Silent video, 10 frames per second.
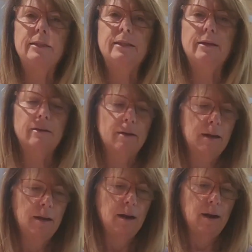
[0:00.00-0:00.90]
in there,
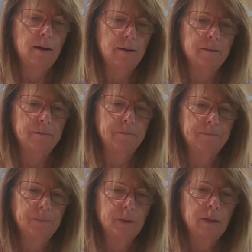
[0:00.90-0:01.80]
and
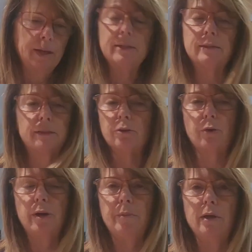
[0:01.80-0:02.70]
it's still
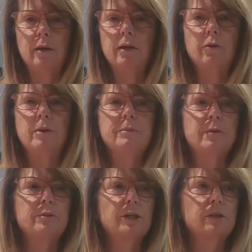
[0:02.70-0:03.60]
creamy. It creams
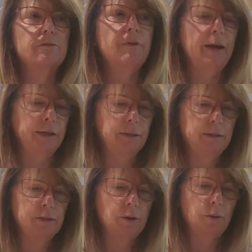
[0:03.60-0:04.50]
up just fine.
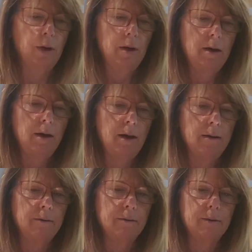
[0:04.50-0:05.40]
So
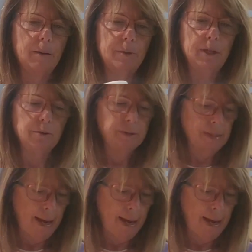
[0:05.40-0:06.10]
I'm going to use